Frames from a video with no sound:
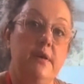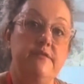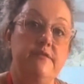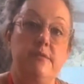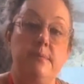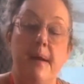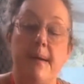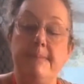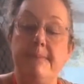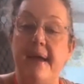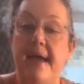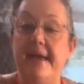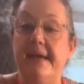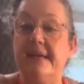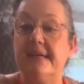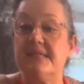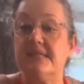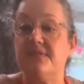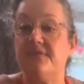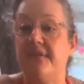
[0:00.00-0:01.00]
one for my
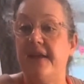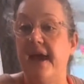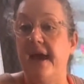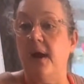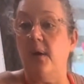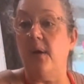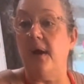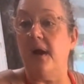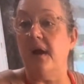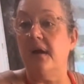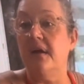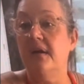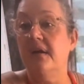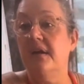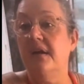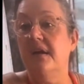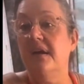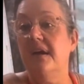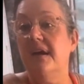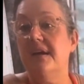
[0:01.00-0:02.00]
baker's flour
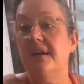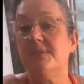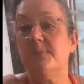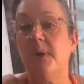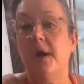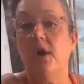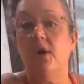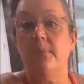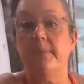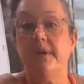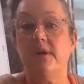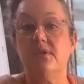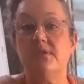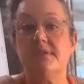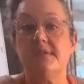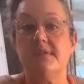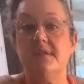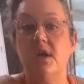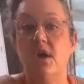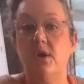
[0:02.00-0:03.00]
as well,
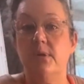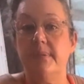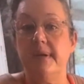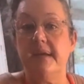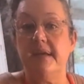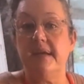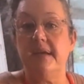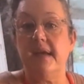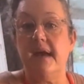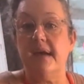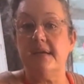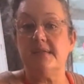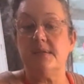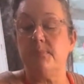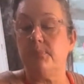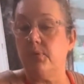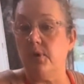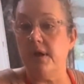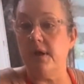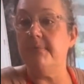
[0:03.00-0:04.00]
because nobody has
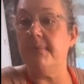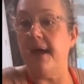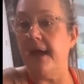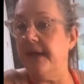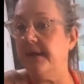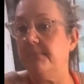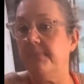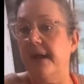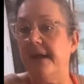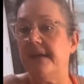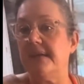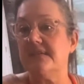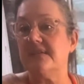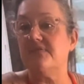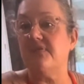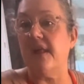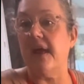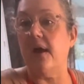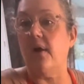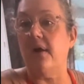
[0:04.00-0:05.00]
a pre-made
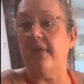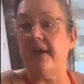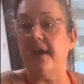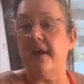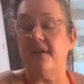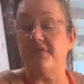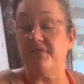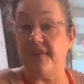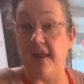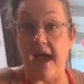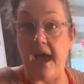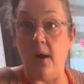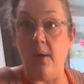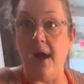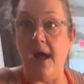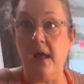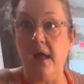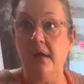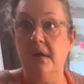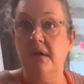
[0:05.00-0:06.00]
baker's flour. They have
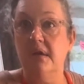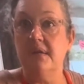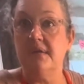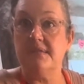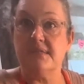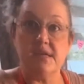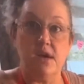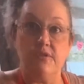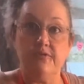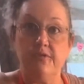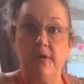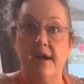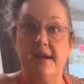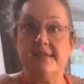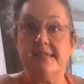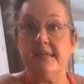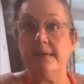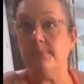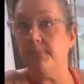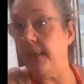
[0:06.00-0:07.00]
flour,
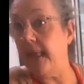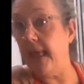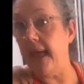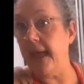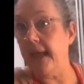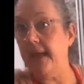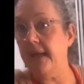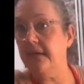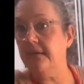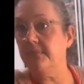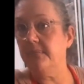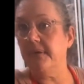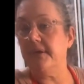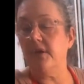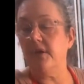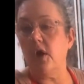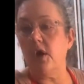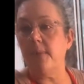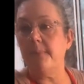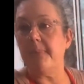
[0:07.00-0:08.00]
self-raising plain,
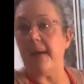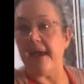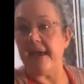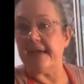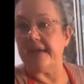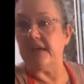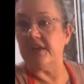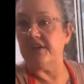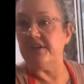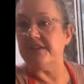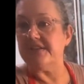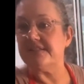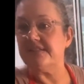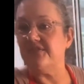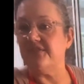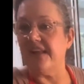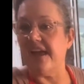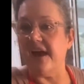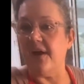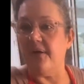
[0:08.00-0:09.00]
but no baker's
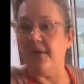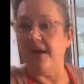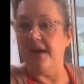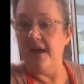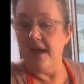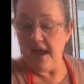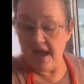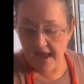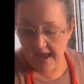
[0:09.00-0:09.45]
flour.